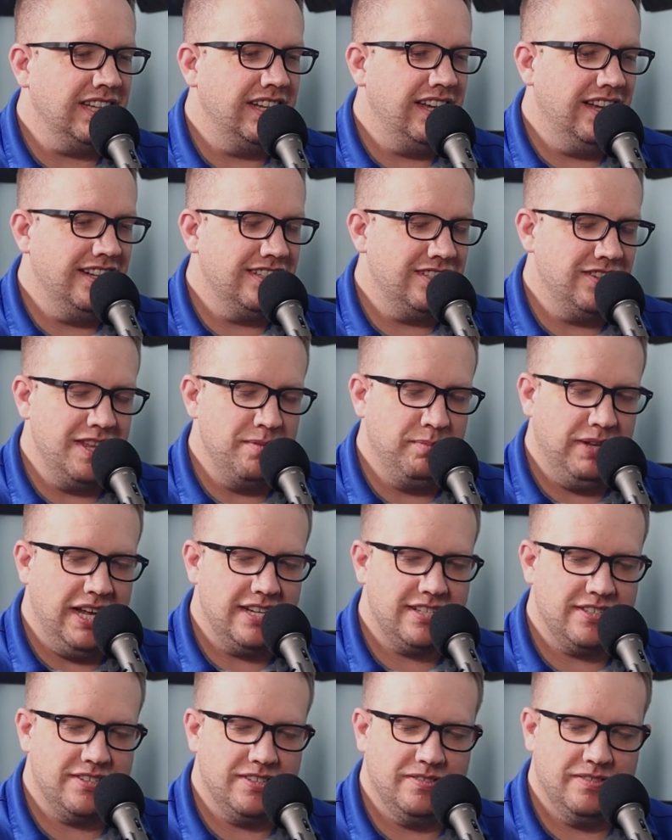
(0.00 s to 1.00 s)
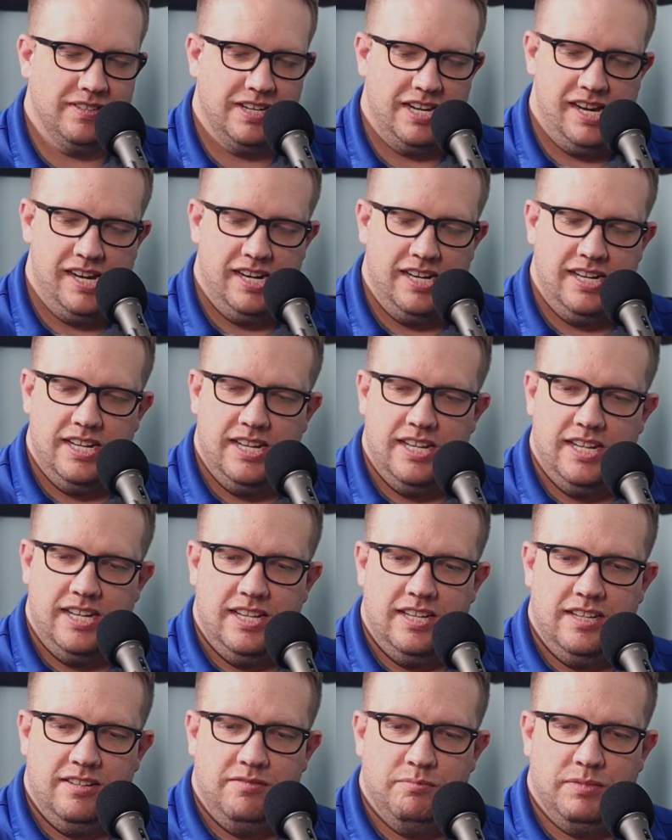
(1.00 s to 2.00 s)
So they blast through,
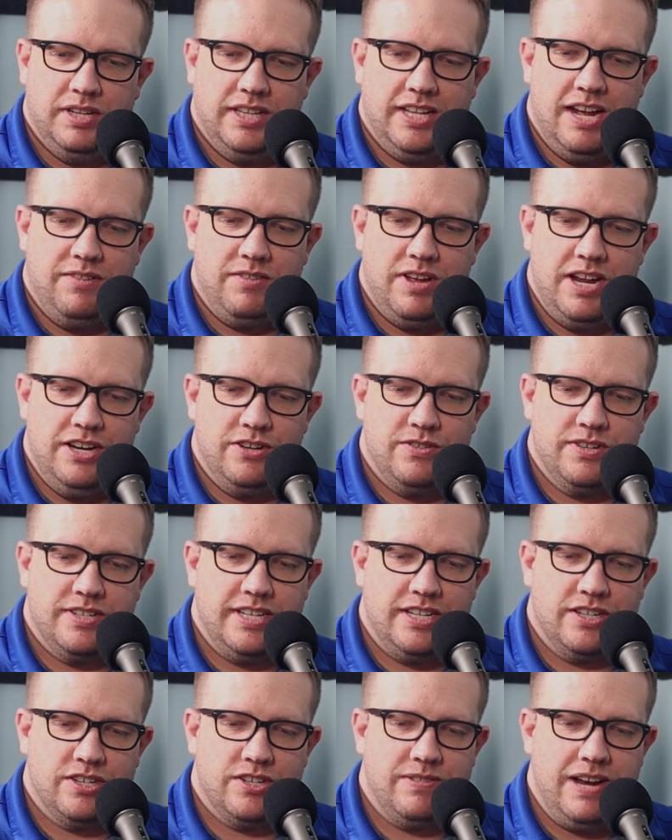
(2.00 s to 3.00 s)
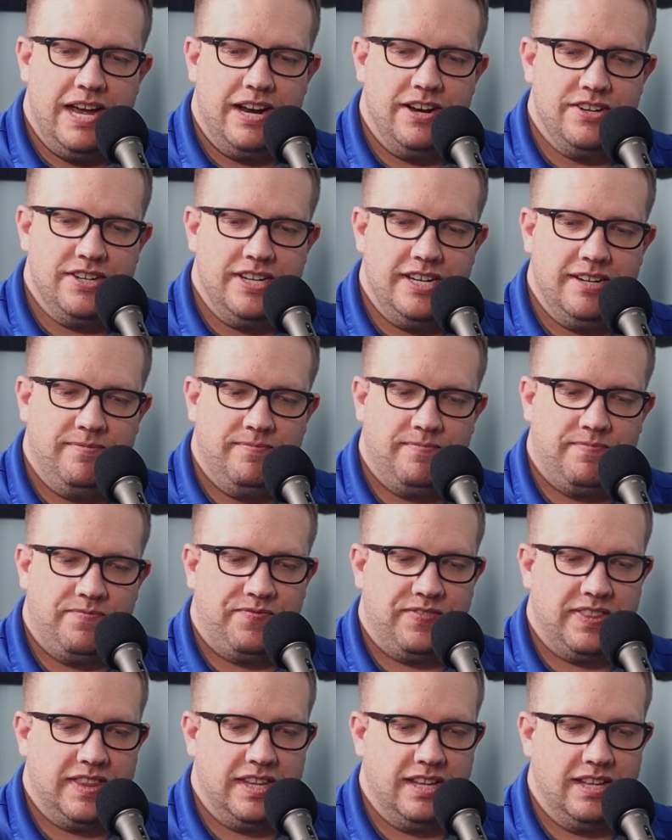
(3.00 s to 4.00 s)
but they have an interesting strategy
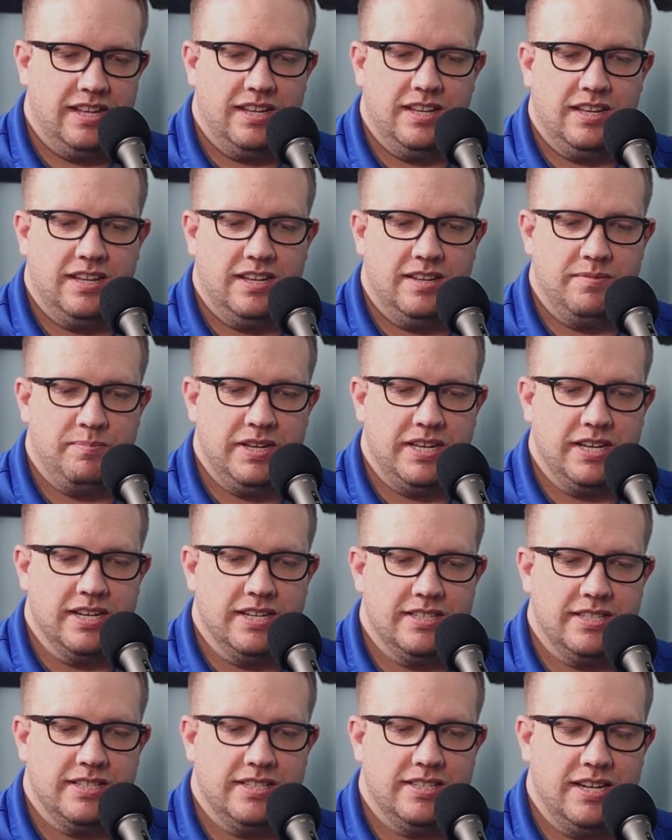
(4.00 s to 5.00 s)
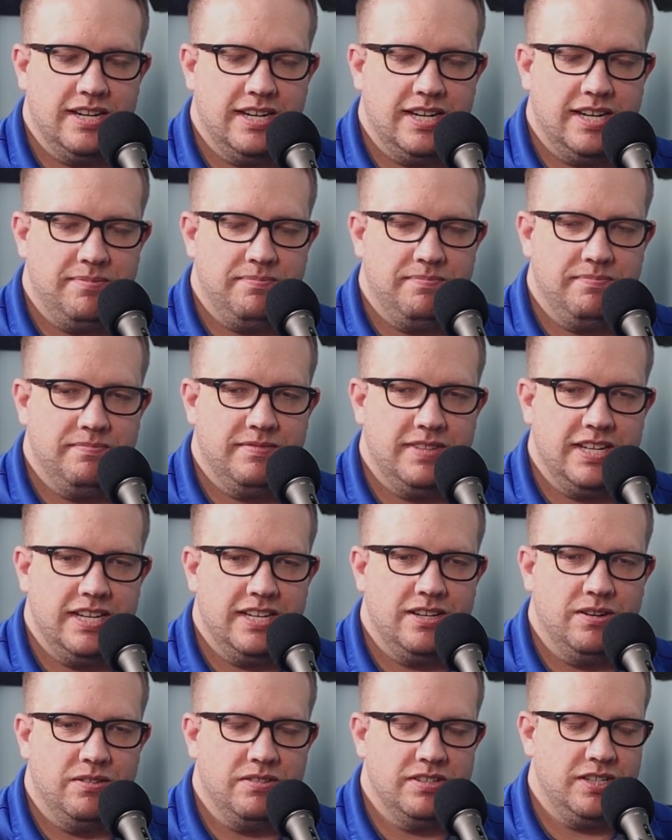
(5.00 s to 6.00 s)
because they
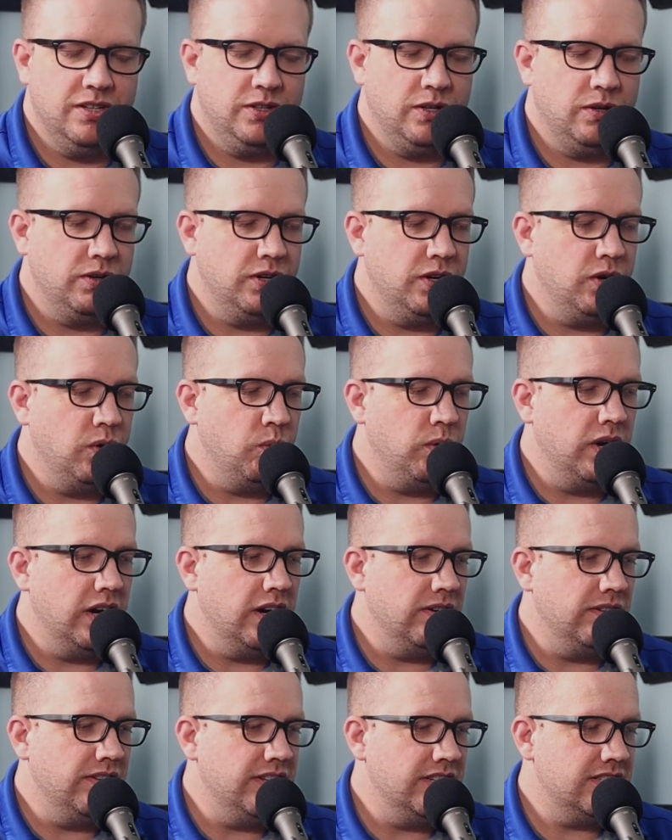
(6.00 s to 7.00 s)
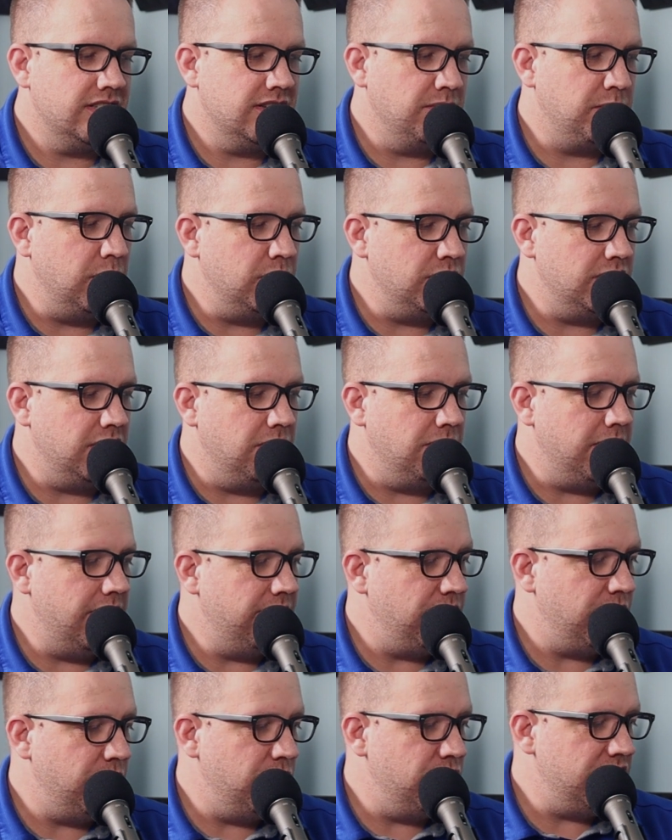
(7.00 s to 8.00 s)
still don't know where this supposed
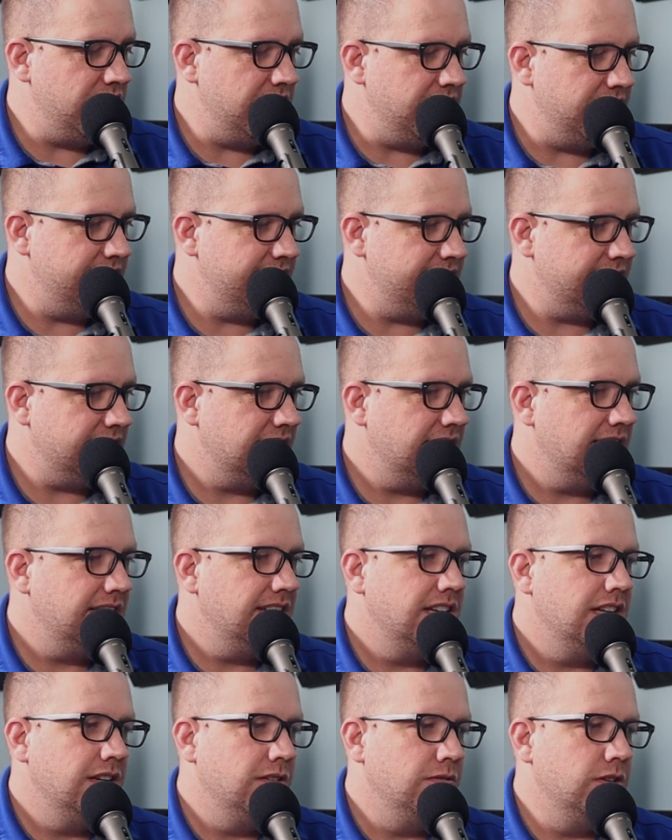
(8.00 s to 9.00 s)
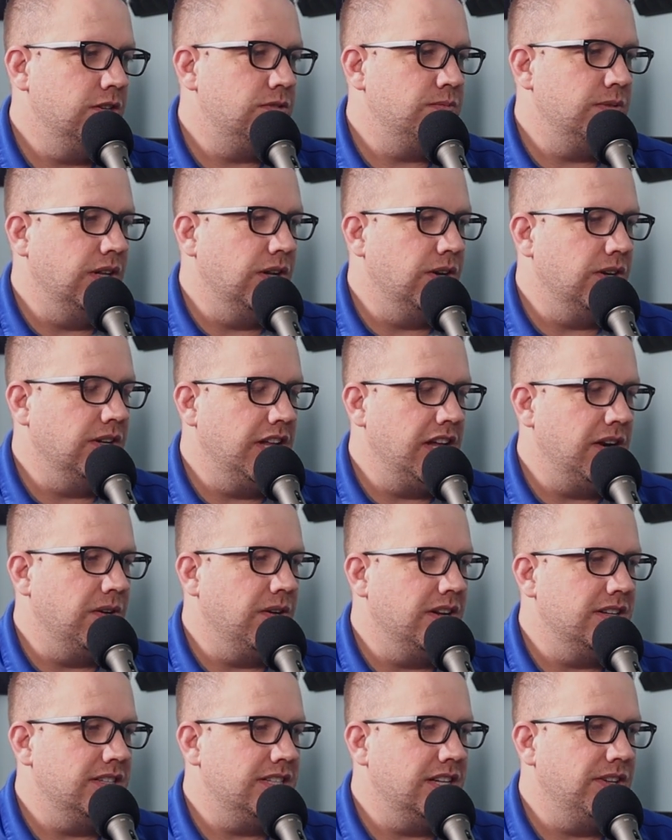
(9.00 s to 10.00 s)
refuge is, which we learned later
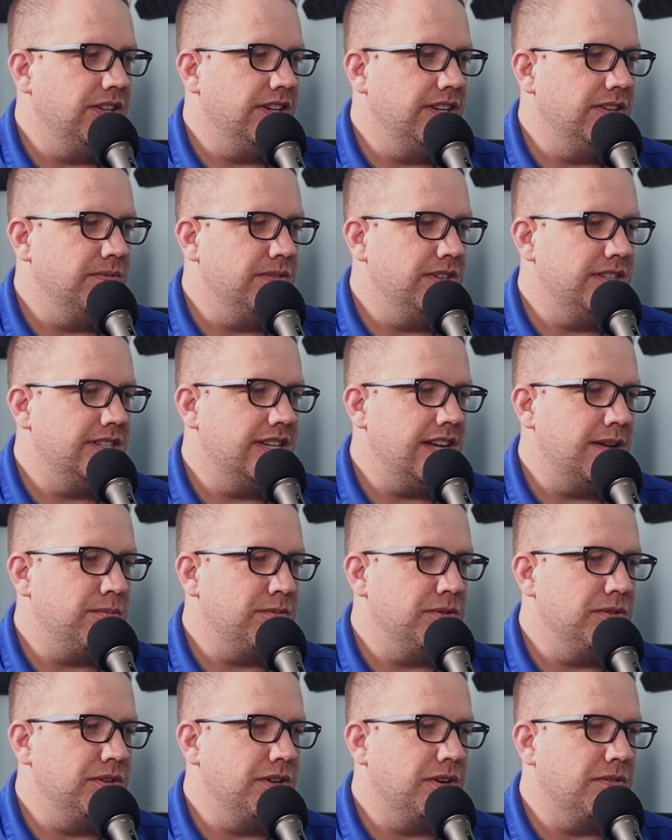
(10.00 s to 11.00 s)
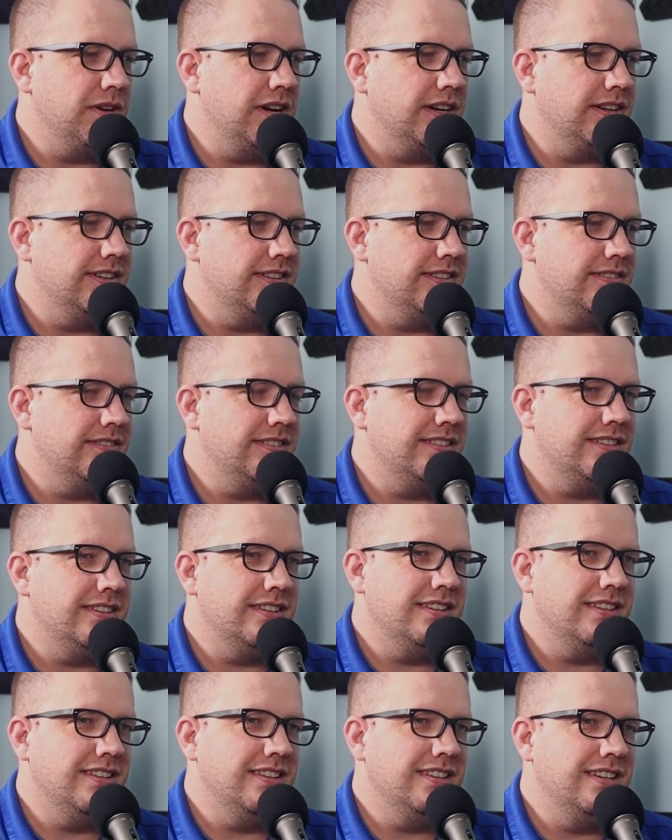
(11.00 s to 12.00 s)
on. Zellion was absolutely correct. It's
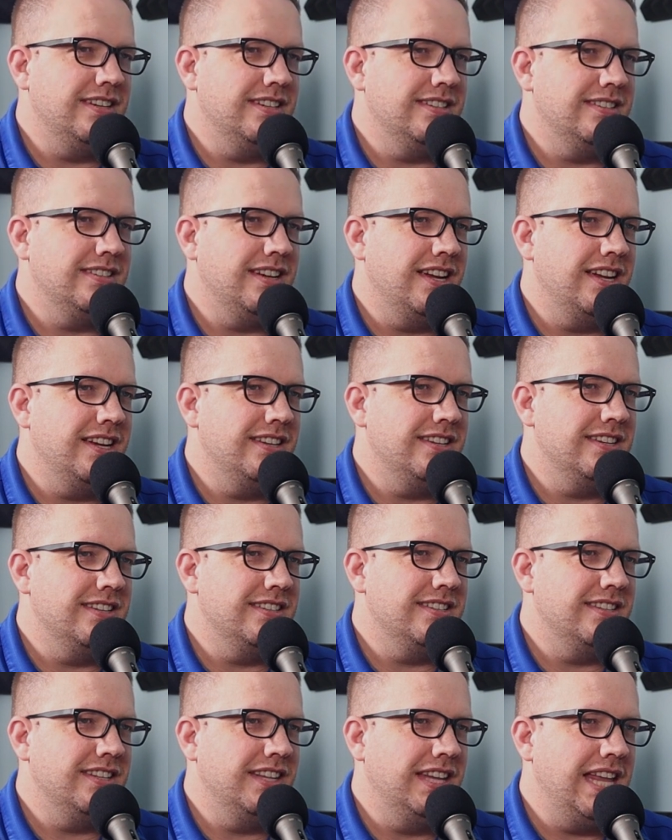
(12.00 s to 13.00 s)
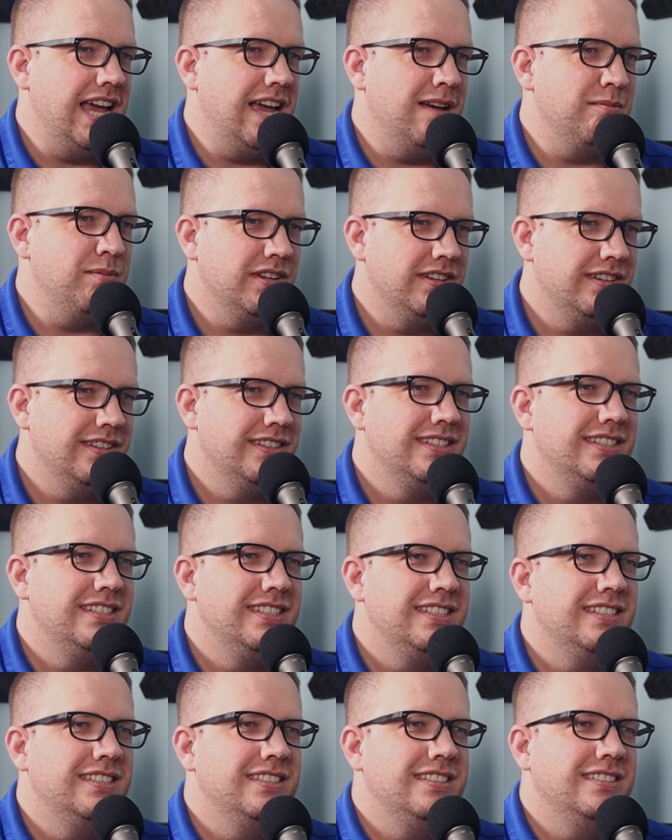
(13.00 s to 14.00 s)
a scientist lab,
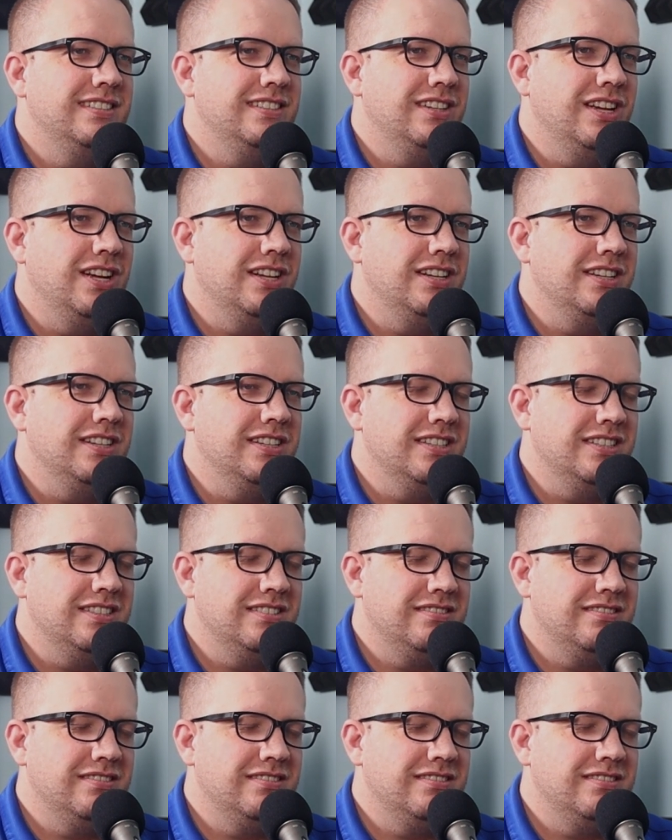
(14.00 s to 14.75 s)
not a.